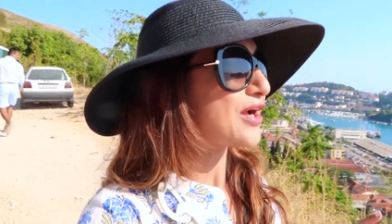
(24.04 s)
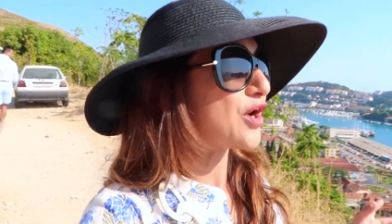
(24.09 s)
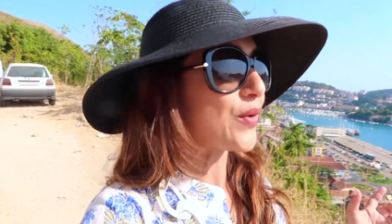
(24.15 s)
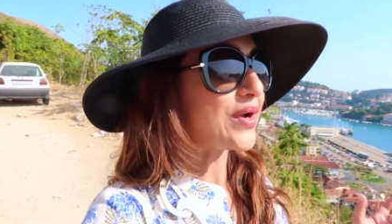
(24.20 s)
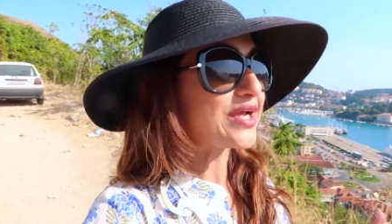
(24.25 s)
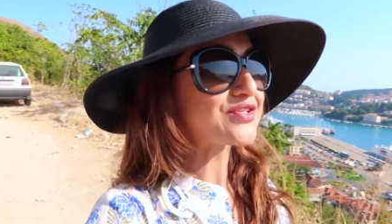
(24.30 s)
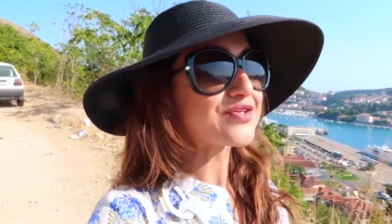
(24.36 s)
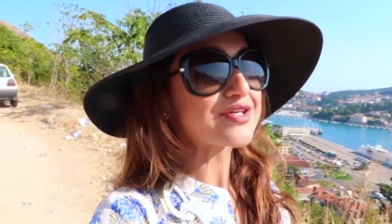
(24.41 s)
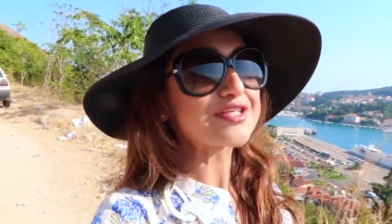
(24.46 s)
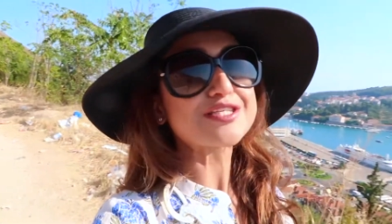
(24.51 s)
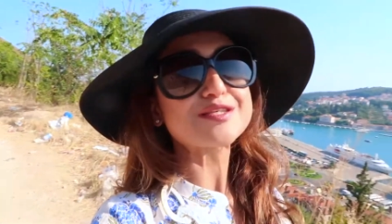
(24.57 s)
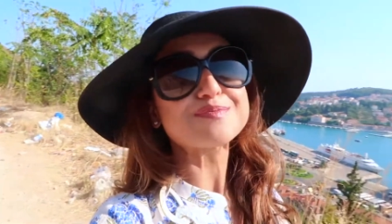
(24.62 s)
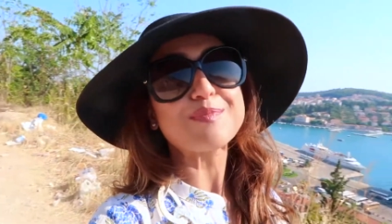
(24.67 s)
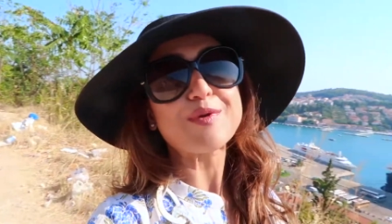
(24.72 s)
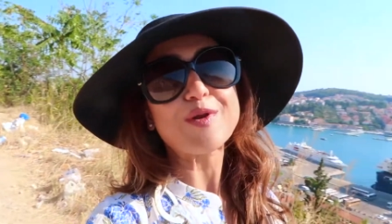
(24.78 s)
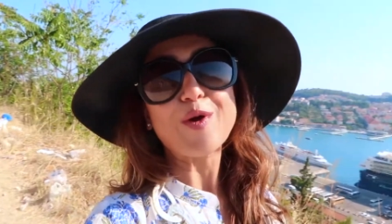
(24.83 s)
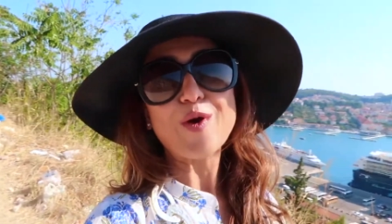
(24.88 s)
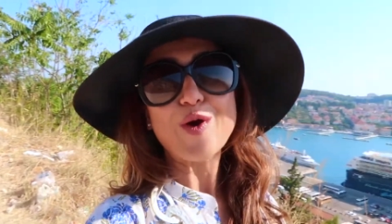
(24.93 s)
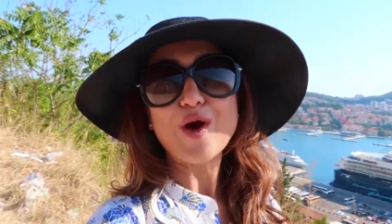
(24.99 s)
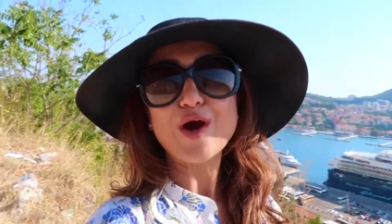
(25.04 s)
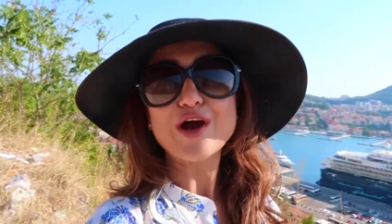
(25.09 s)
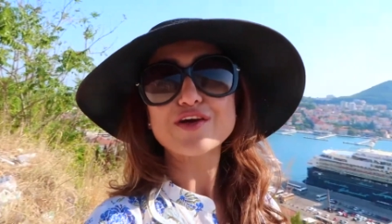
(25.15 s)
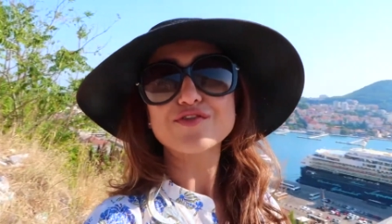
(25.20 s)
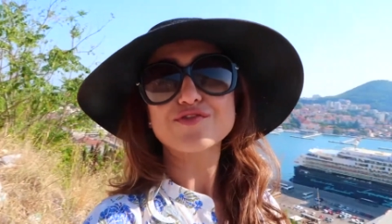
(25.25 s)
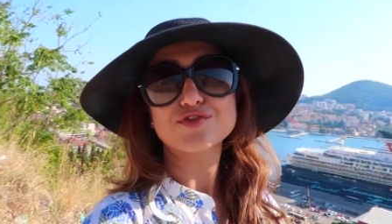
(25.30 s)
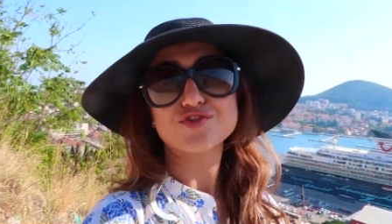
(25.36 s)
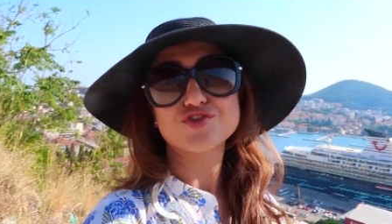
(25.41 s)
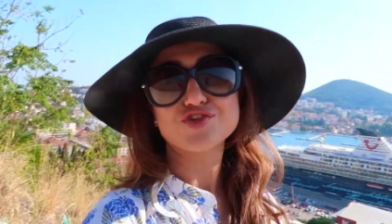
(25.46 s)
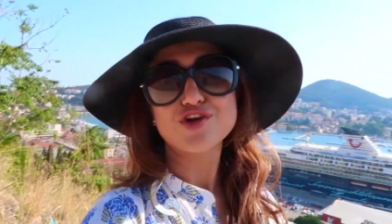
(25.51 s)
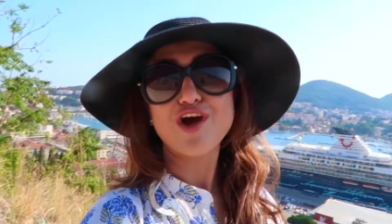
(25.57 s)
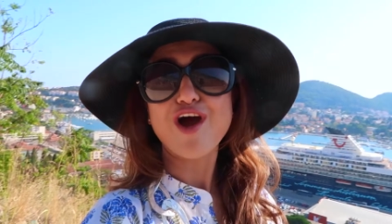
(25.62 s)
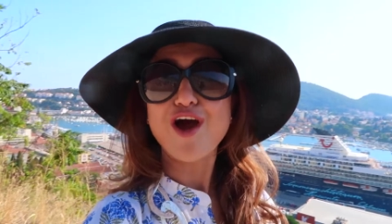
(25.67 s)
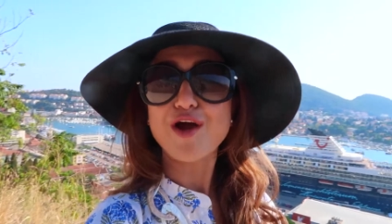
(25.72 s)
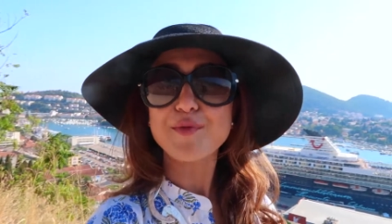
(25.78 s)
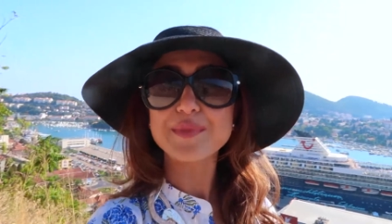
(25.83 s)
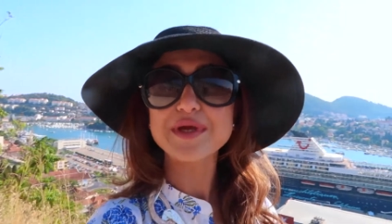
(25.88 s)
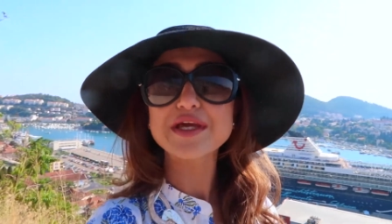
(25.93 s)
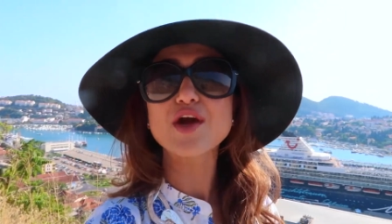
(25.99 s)
Going to explore the
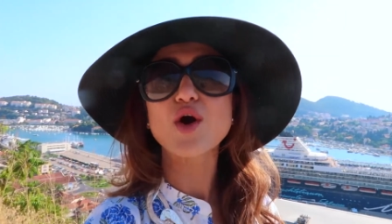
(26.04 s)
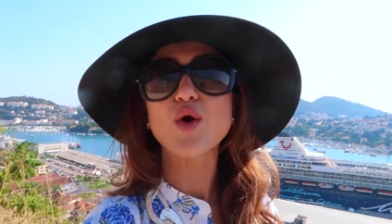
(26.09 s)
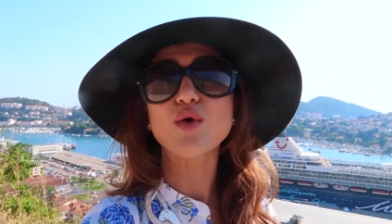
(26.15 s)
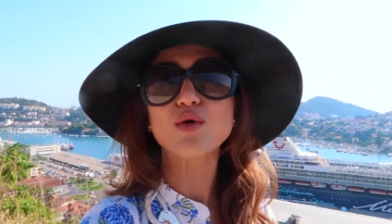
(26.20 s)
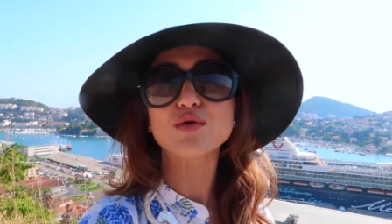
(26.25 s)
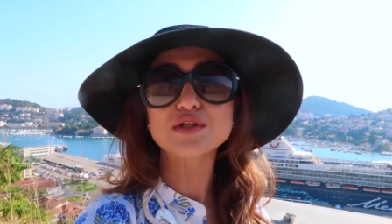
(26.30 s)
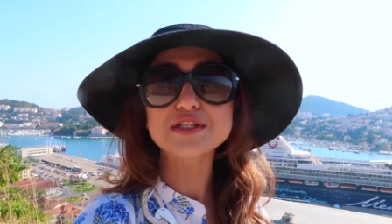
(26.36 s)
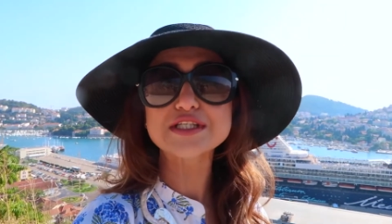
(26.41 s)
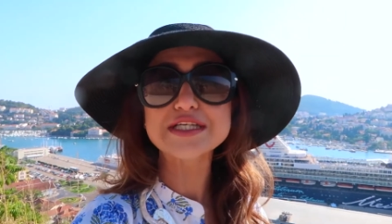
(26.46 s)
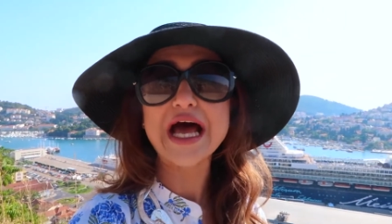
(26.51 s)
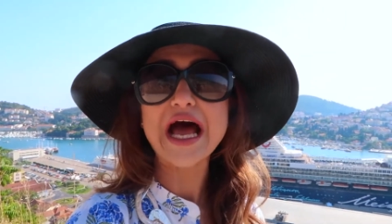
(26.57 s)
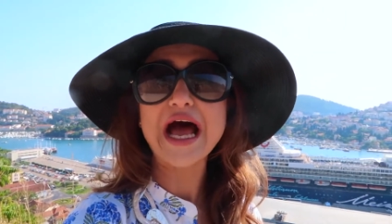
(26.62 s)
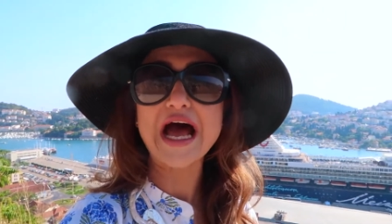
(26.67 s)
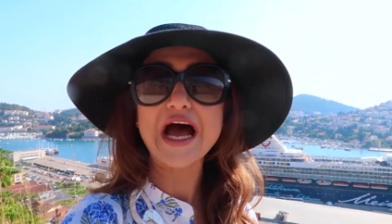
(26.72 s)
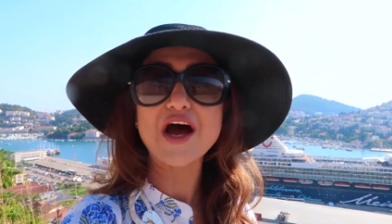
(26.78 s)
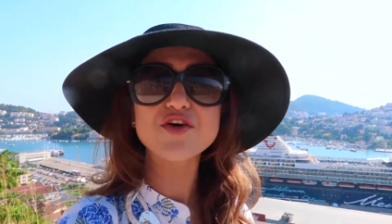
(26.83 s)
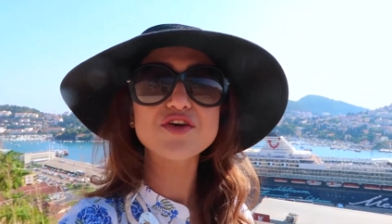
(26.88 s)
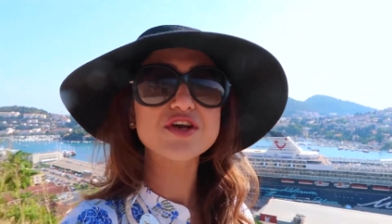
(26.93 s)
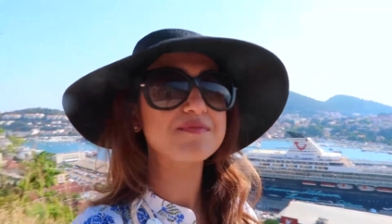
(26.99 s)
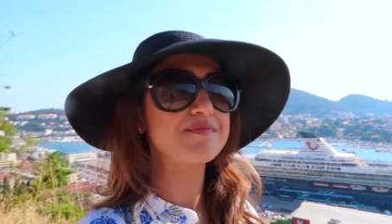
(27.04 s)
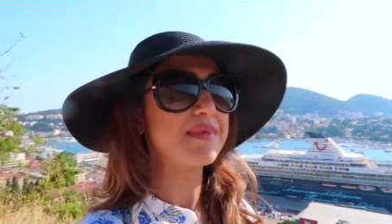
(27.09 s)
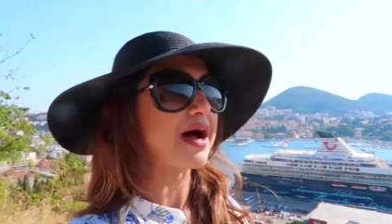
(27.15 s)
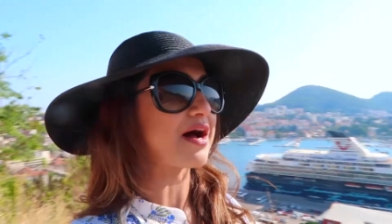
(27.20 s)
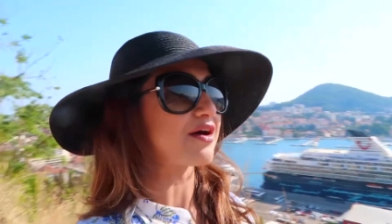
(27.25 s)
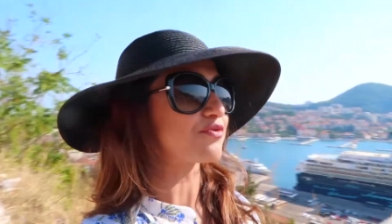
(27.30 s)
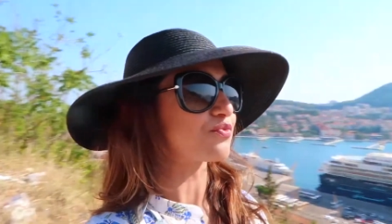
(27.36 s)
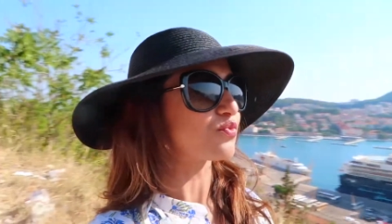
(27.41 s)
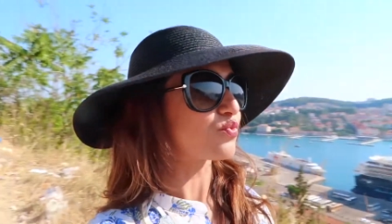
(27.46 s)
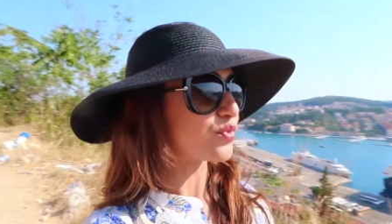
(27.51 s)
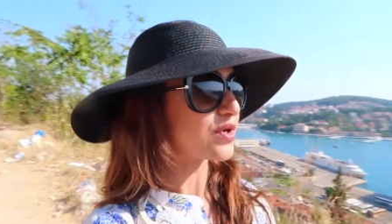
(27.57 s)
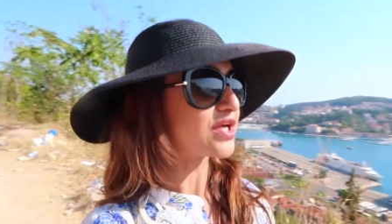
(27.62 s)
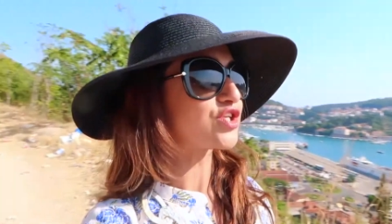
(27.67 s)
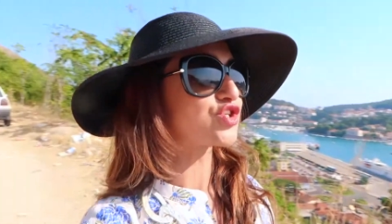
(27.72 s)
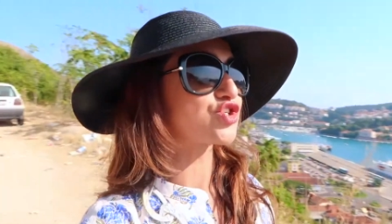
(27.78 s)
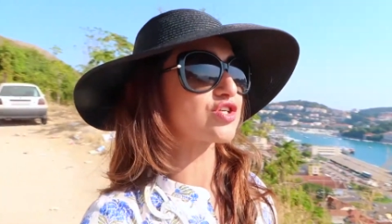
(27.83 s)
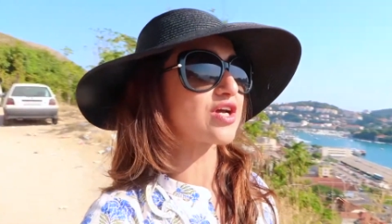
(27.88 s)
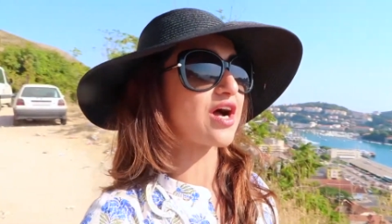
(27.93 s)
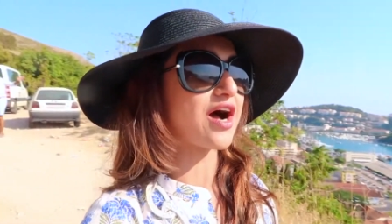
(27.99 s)
charming old town about
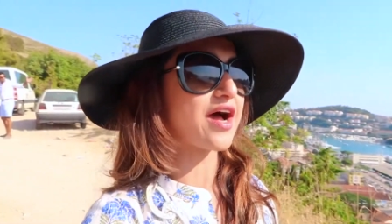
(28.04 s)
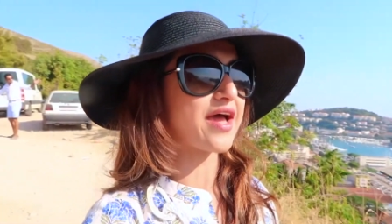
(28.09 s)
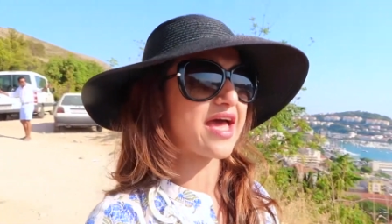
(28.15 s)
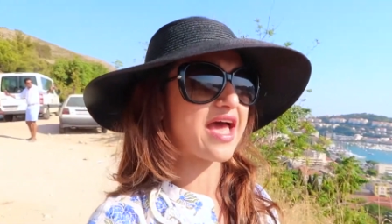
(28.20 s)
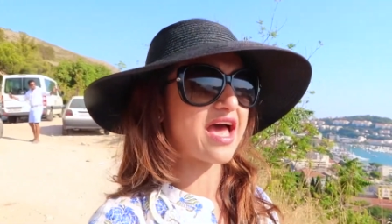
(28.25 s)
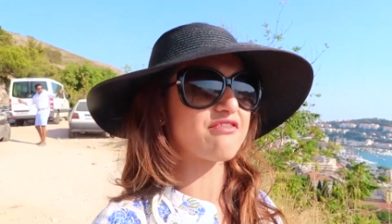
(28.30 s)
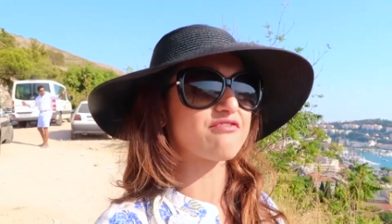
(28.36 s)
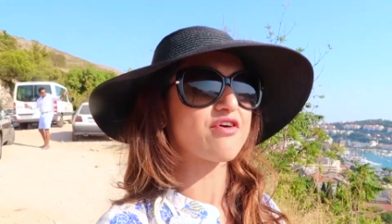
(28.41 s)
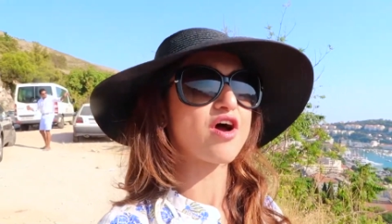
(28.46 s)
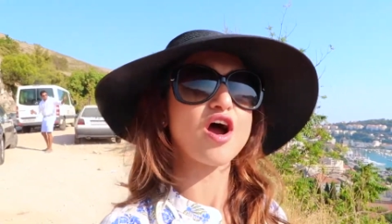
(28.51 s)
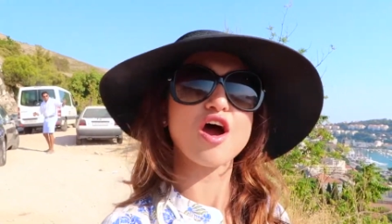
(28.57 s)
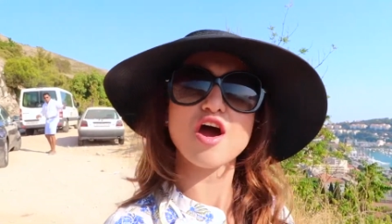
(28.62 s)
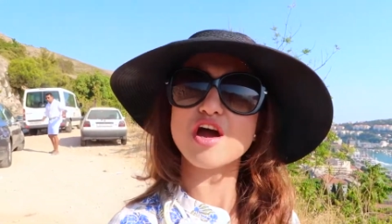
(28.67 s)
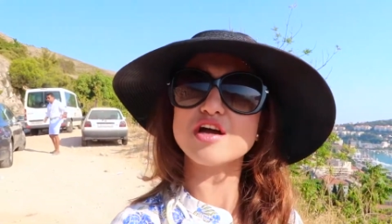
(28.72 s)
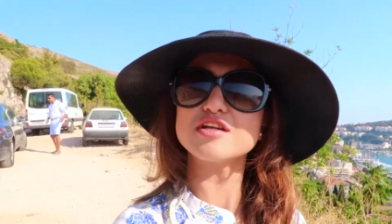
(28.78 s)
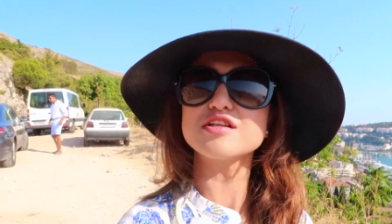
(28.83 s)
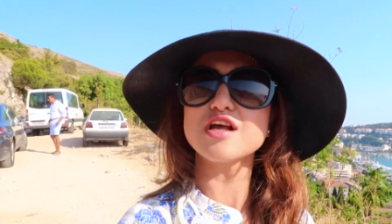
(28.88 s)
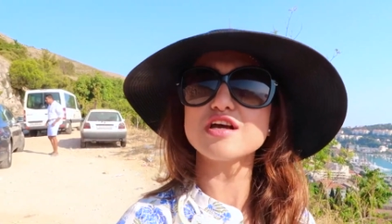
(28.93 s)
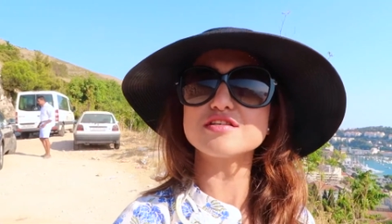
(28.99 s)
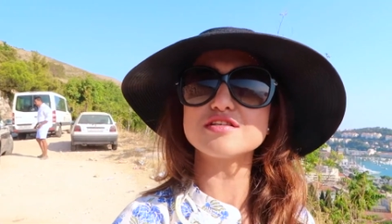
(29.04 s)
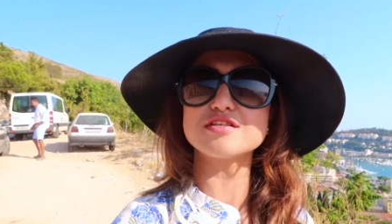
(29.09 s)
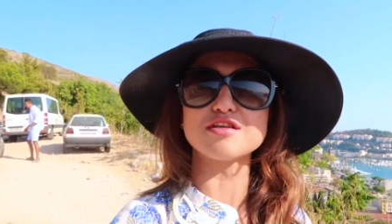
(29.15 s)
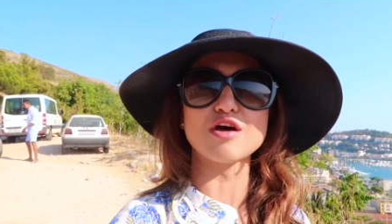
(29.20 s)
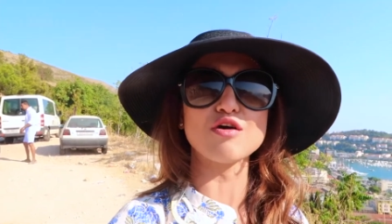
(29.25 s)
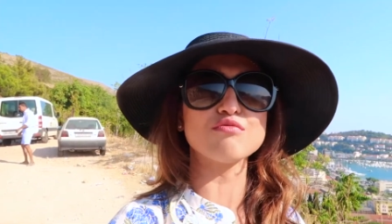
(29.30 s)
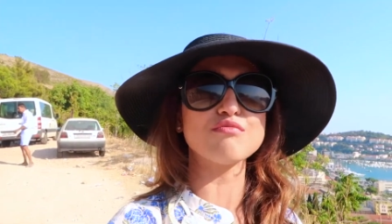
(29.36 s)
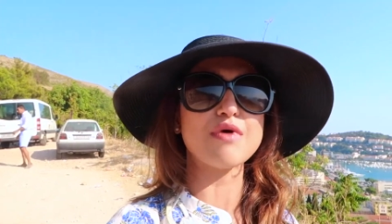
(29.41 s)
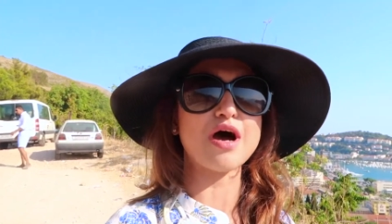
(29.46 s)
which I have heard so